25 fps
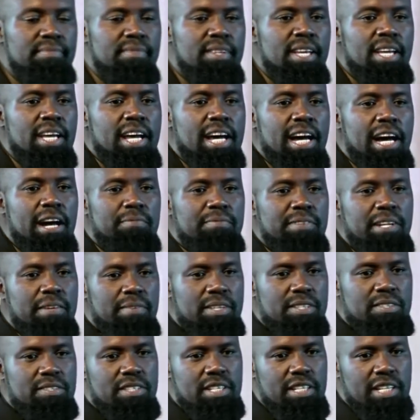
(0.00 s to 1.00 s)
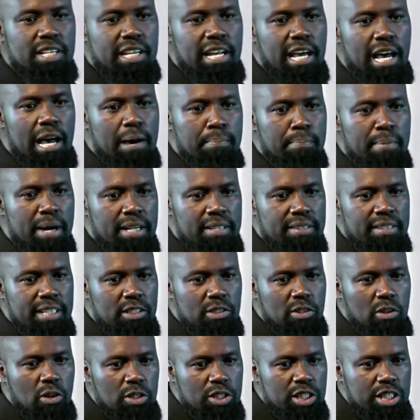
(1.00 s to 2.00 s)
I've never seen a man that
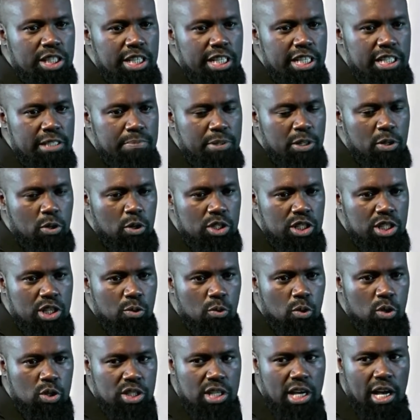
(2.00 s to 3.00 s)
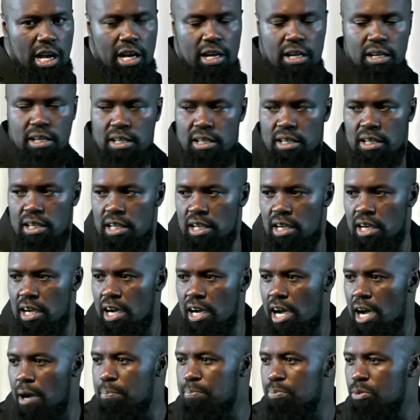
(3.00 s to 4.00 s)
God killed because he was a
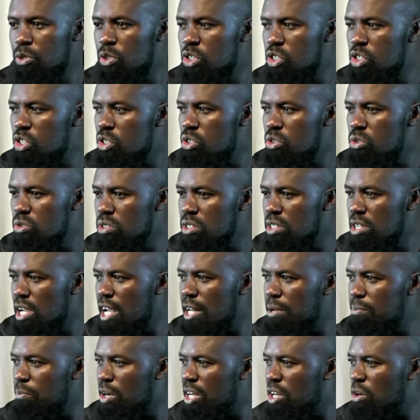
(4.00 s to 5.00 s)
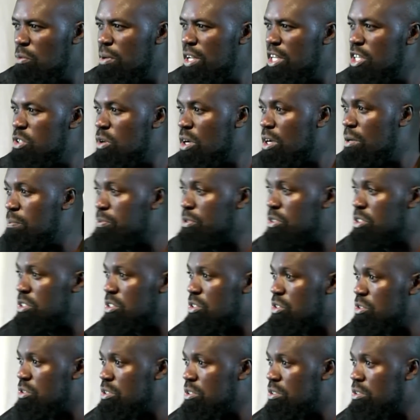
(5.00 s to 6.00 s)
prostitute. Mwanaume anaitwa
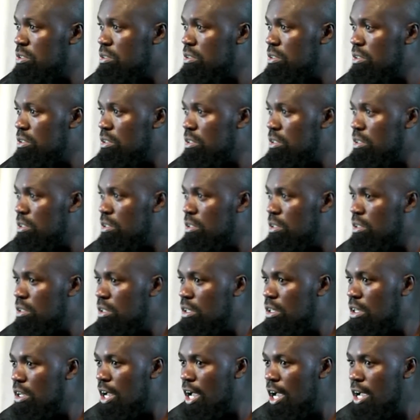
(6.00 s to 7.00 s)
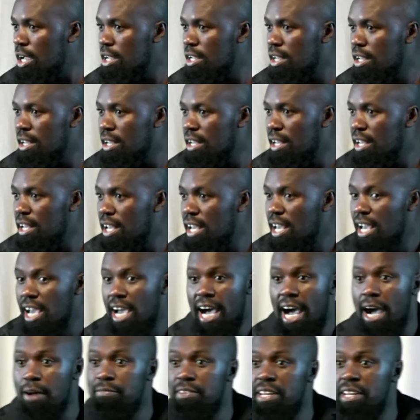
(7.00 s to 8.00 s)
prostitute. Huh? I've never